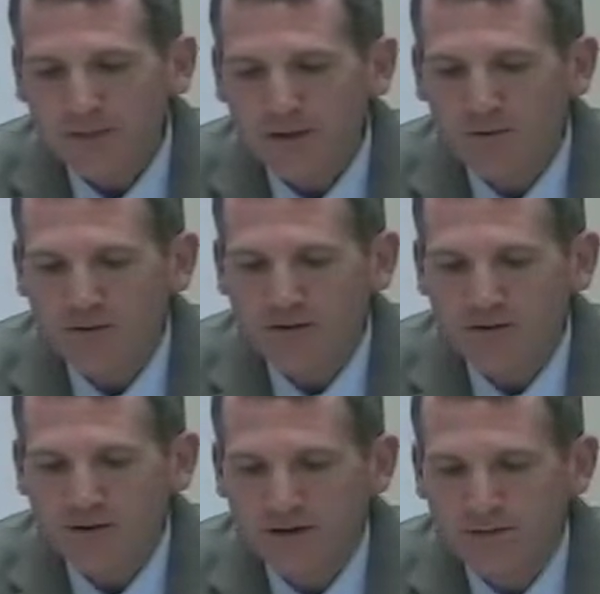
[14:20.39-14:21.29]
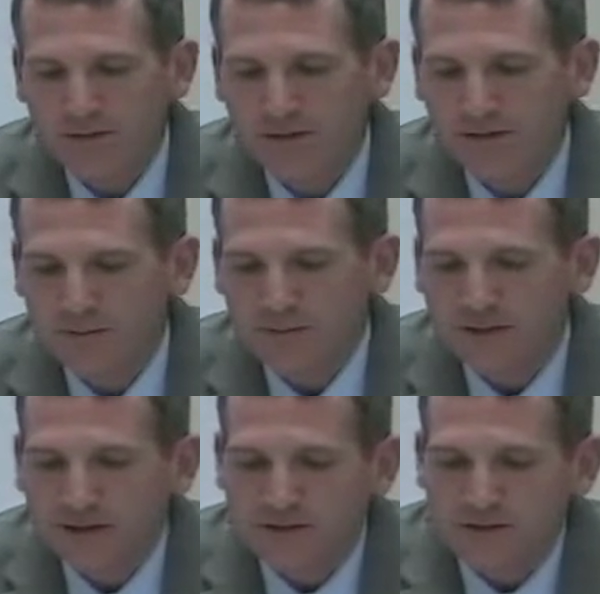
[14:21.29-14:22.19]
we are talking about the
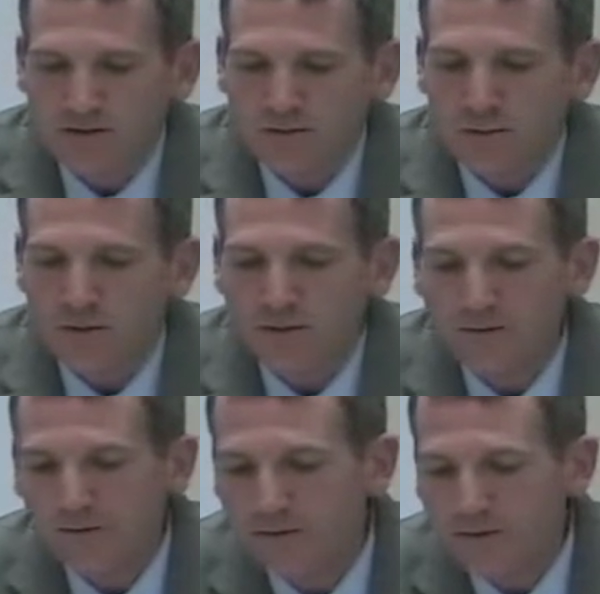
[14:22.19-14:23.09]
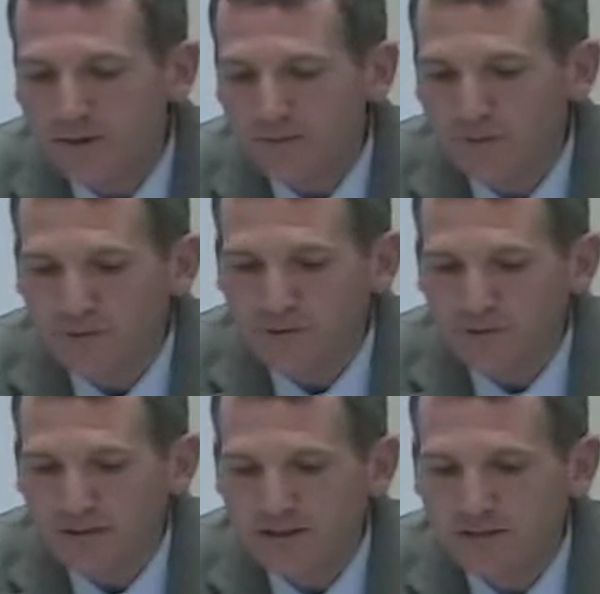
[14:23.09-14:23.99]
elimination of one full-time fourth
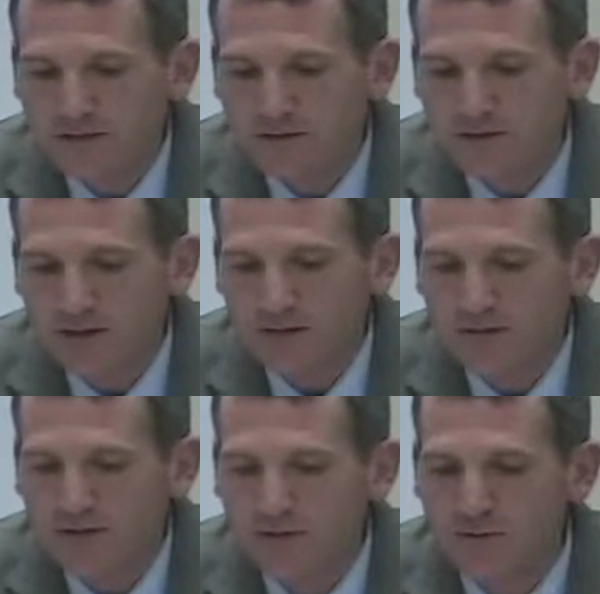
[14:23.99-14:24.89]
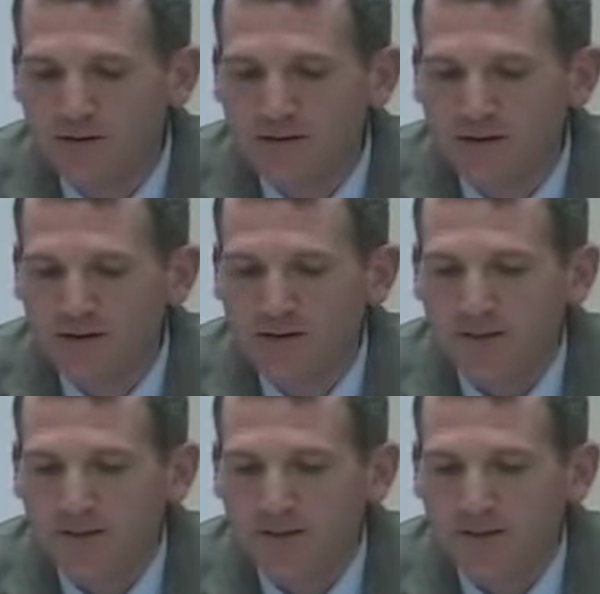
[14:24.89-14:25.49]
grade teacher and reducing